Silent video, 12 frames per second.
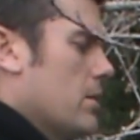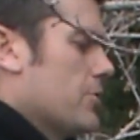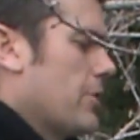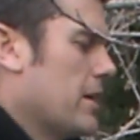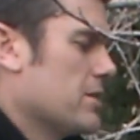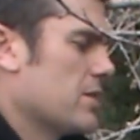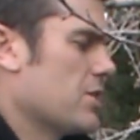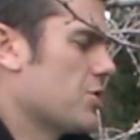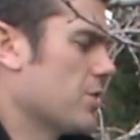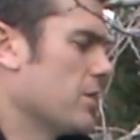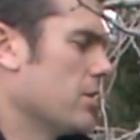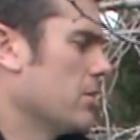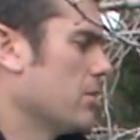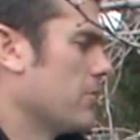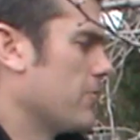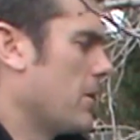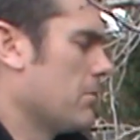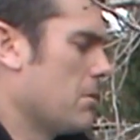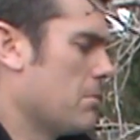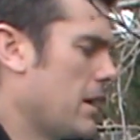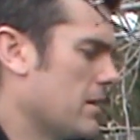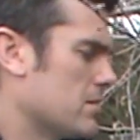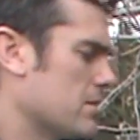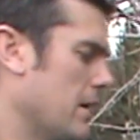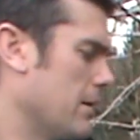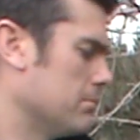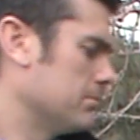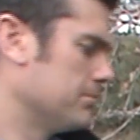transition from the main stem.